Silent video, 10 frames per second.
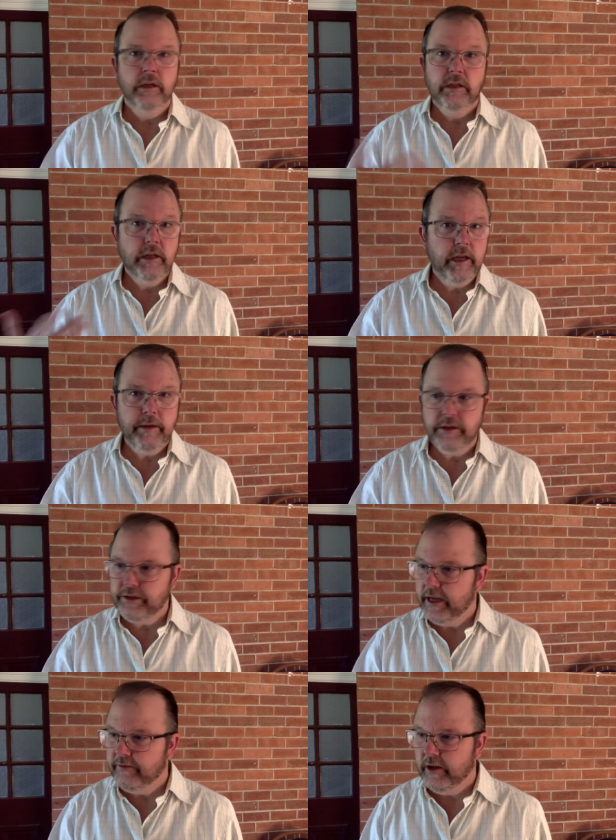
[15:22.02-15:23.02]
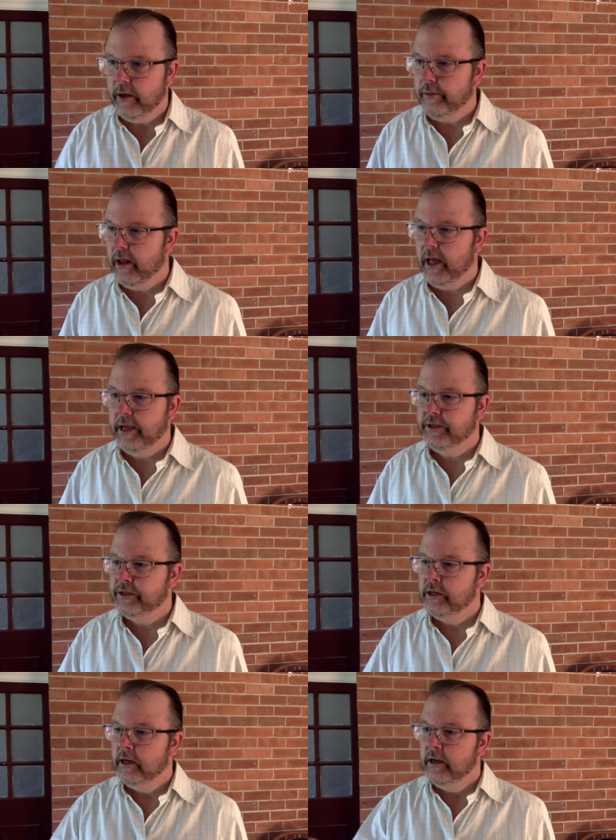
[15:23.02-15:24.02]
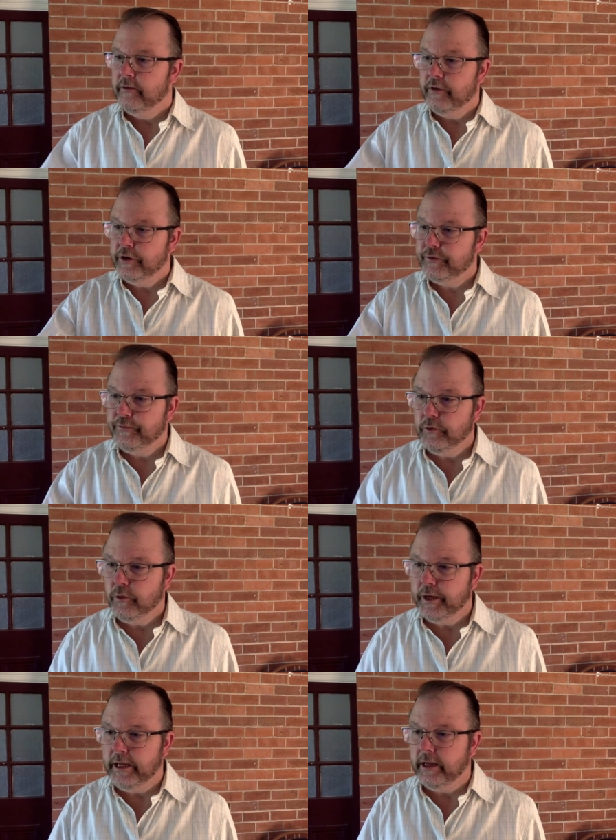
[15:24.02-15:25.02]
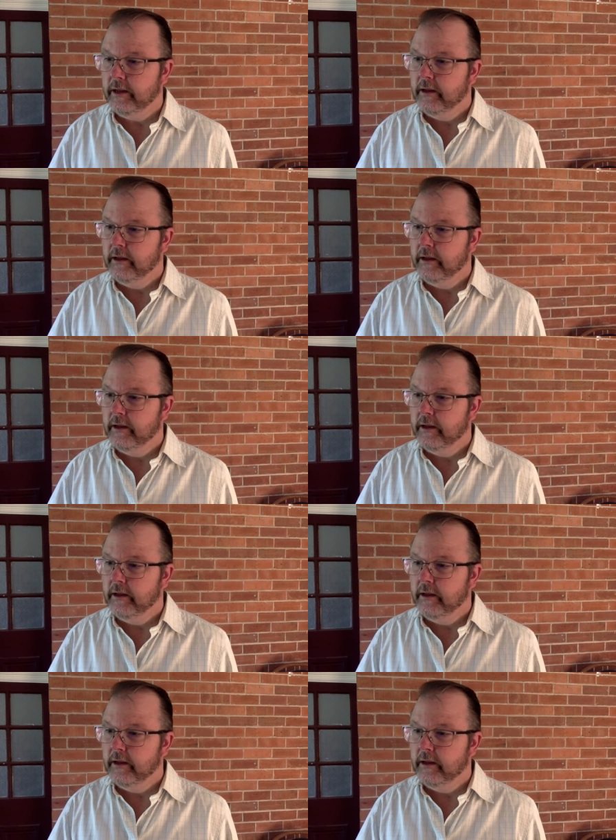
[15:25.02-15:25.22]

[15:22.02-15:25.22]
demons have no place. Verse 40